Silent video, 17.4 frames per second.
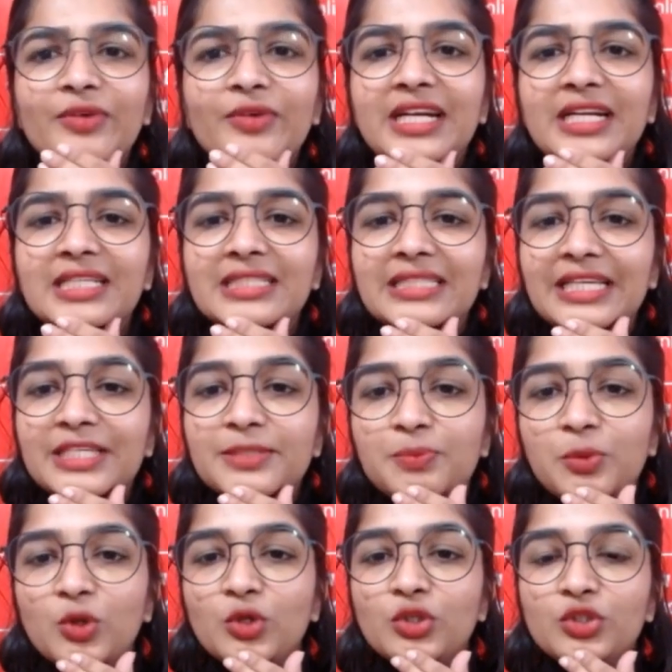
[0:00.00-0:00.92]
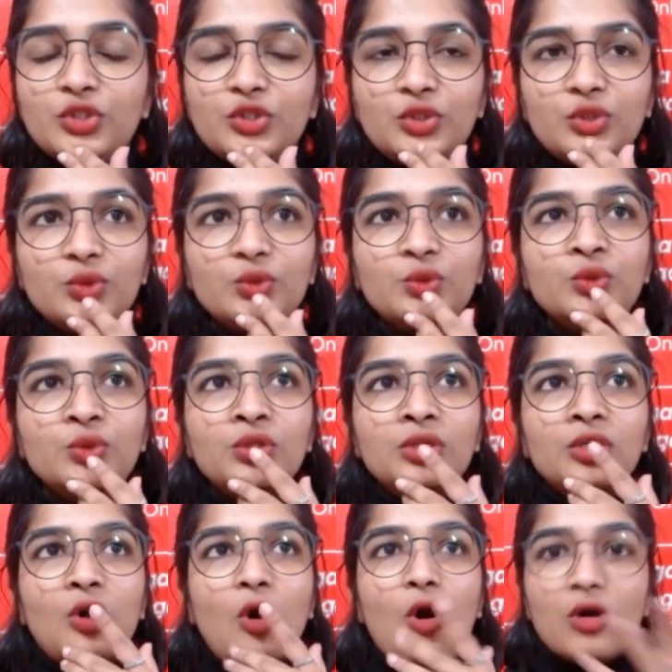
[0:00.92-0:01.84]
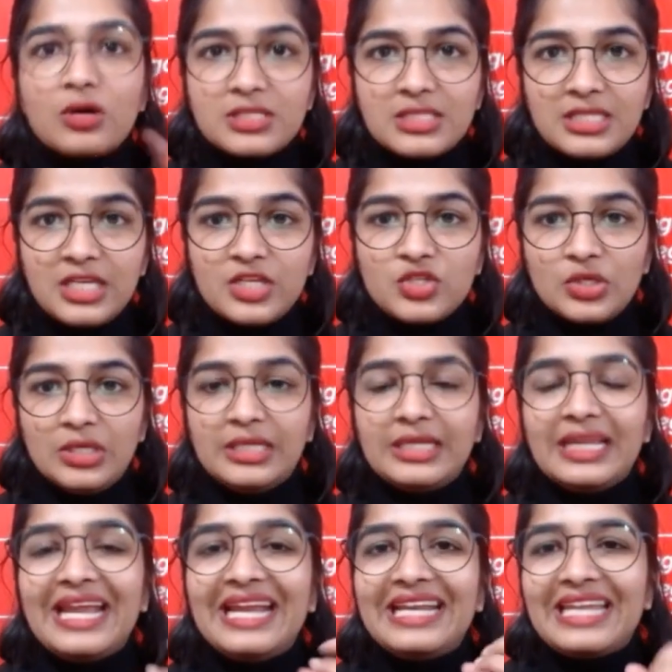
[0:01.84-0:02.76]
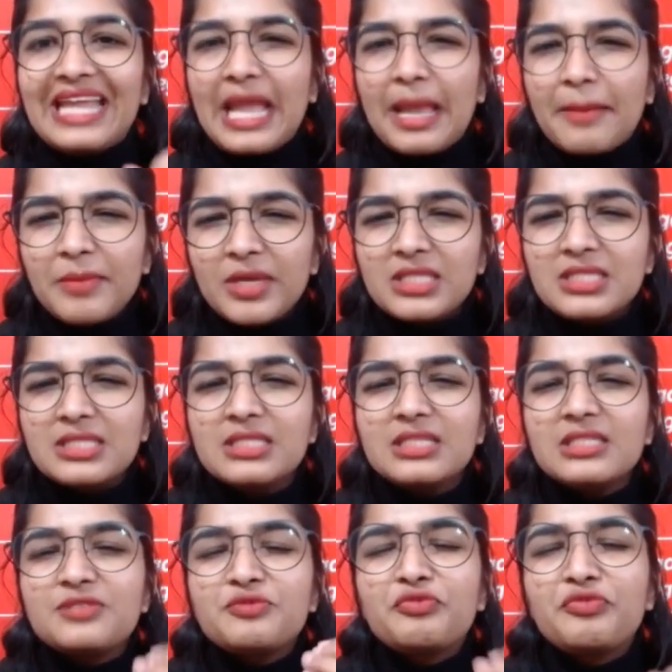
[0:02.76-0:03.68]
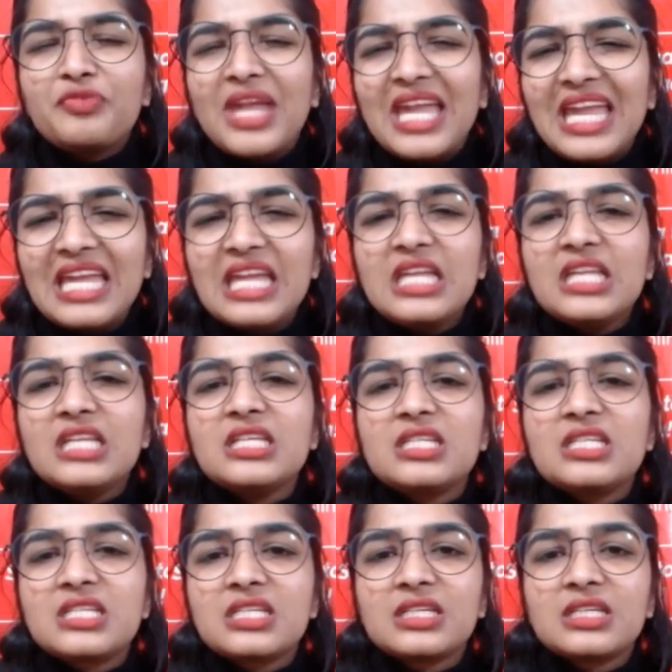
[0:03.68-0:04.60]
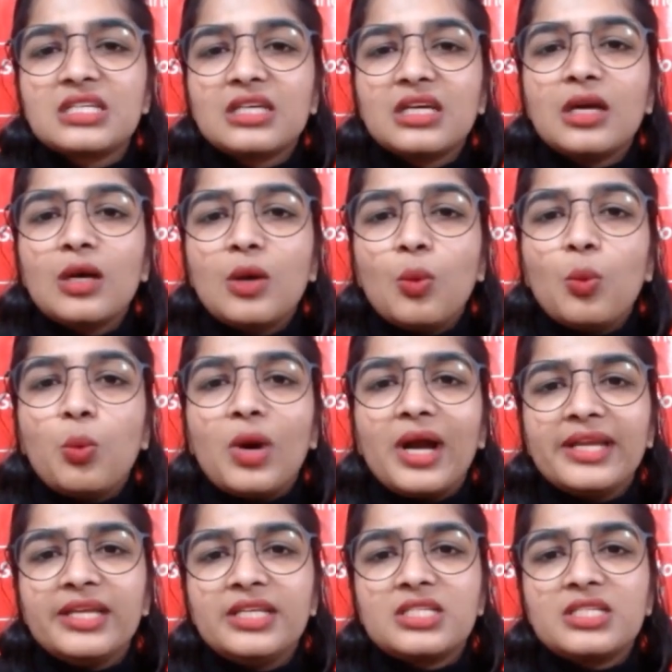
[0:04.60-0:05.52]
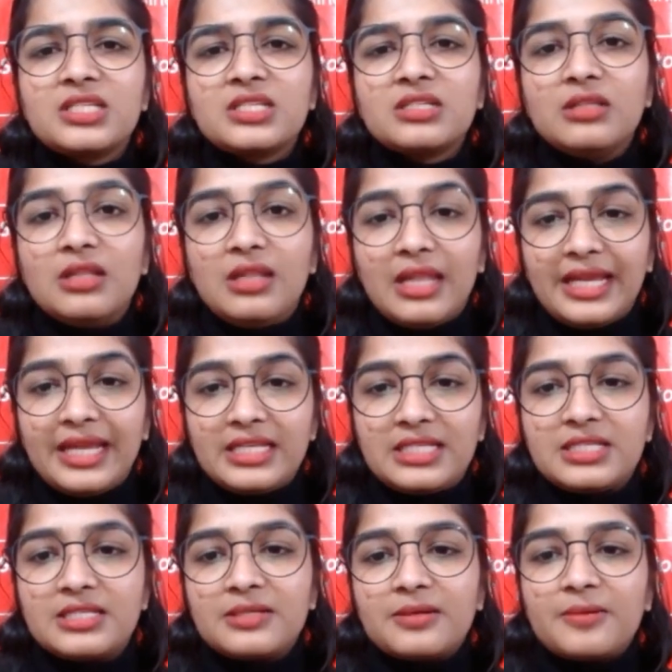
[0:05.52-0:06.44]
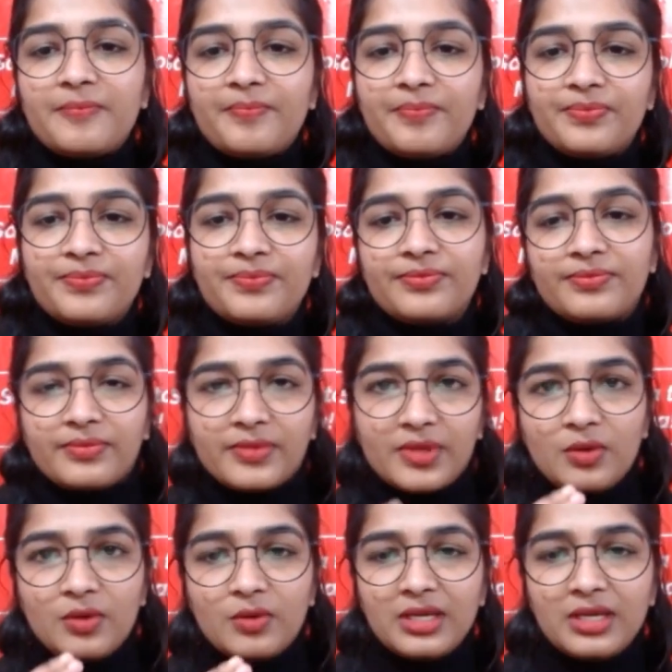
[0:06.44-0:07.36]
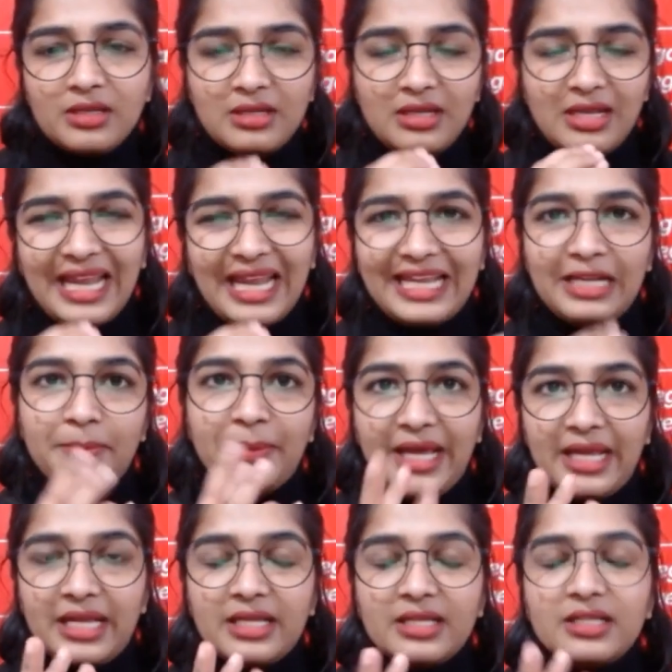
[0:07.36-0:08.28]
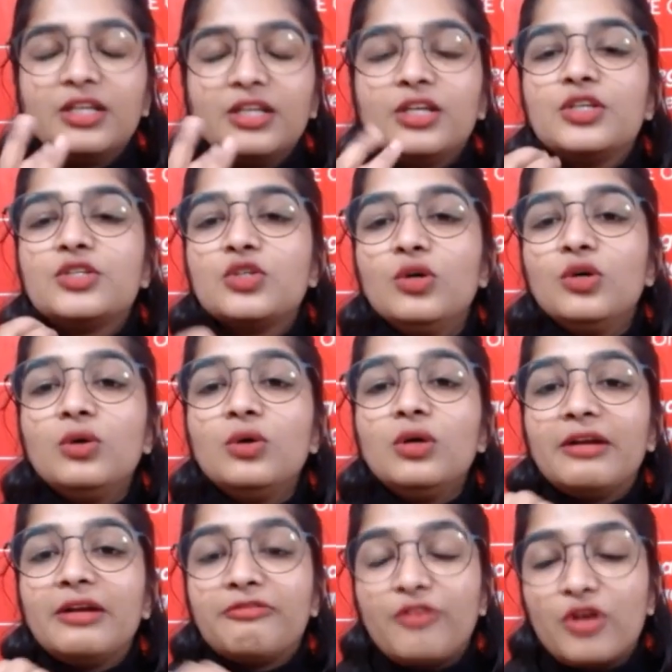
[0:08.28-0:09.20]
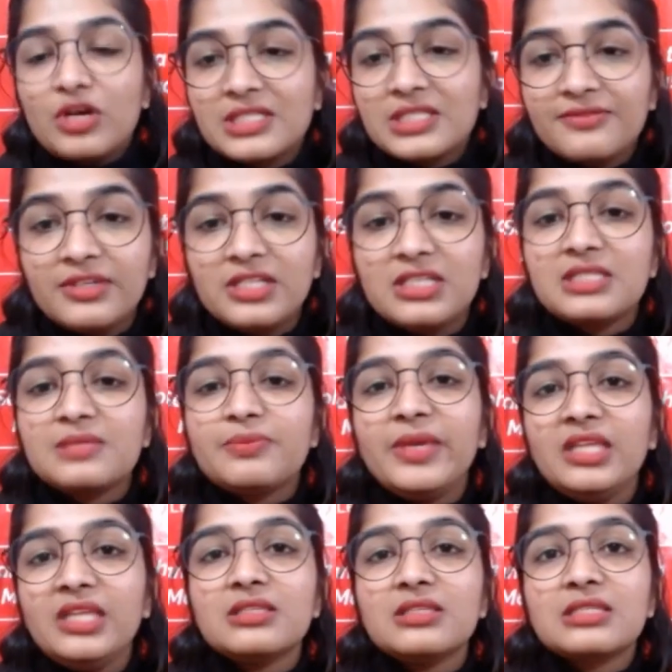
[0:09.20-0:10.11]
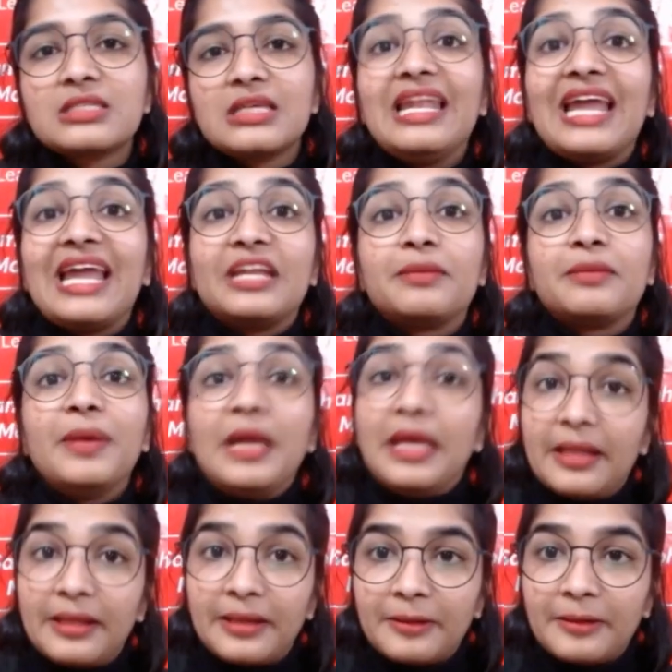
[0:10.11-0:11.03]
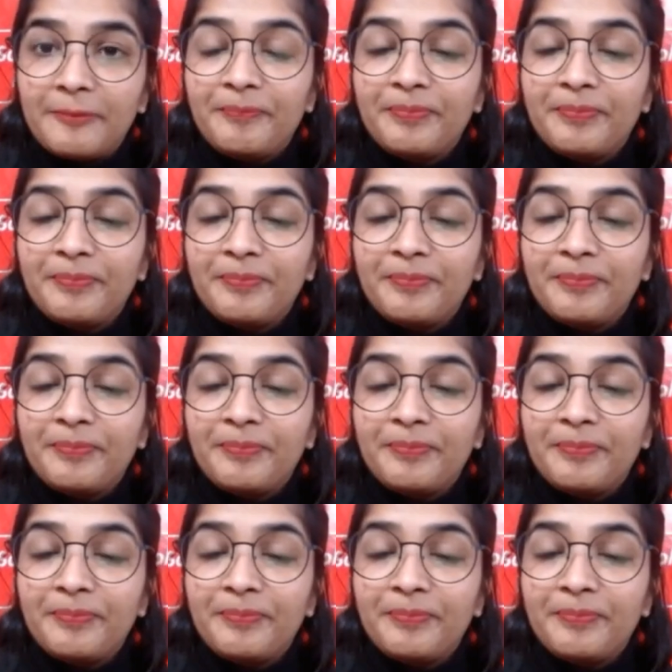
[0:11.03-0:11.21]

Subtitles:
when it is exposed to oxygen, it emits this faint white light. Okay, light bearing. So phosphorus means light bearer.